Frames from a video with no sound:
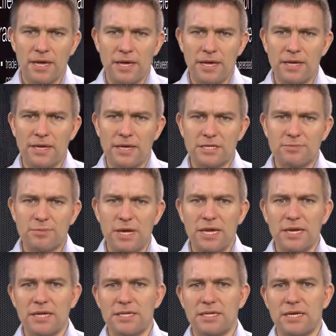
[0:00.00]
In
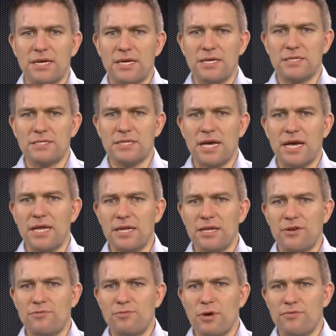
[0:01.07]
explaining the
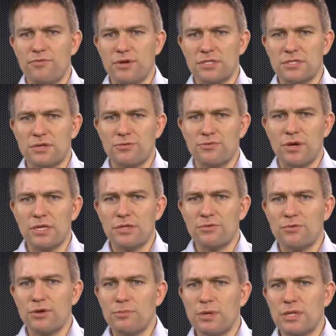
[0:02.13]
signing of preferential trade
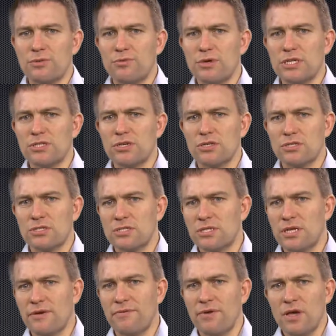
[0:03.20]
agreement, researchers
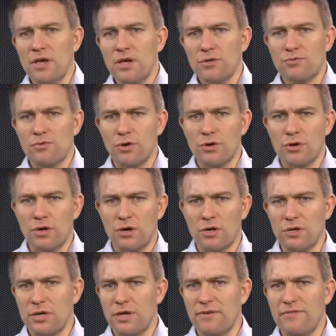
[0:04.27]
have drawn
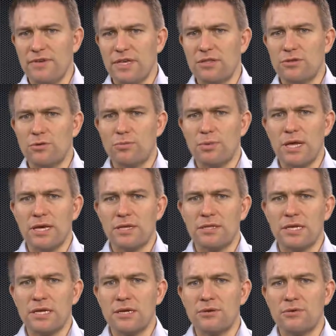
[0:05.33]
on veto player
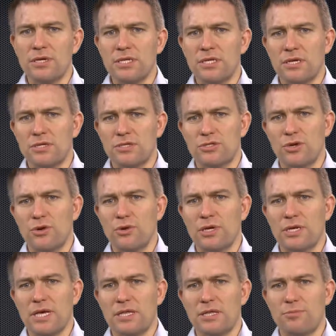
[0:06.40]
theory,
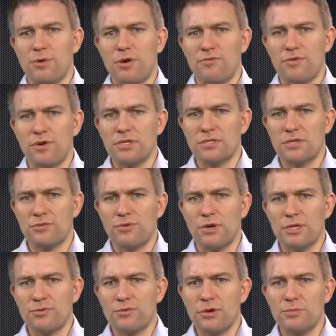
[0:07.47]
showing that preferential
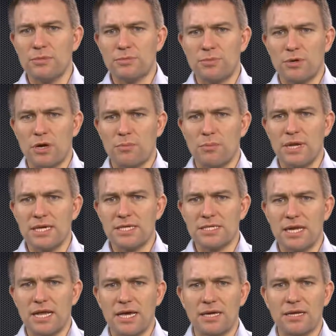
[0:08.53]
trade agreements become
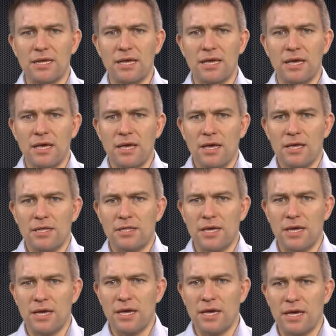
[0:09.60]
less likely
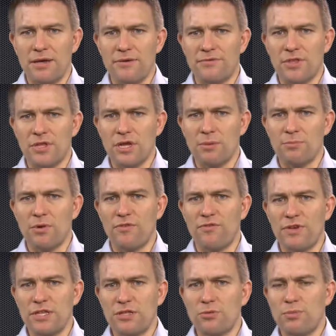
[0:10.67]
if the number of
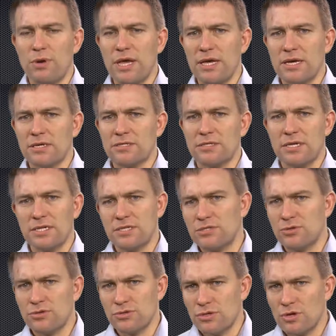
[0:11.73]
veto players,
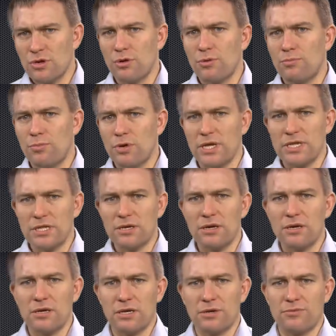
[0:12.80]
institutional or
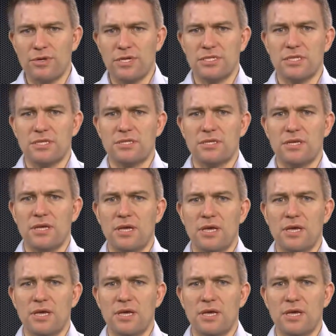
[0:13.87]
political, increases.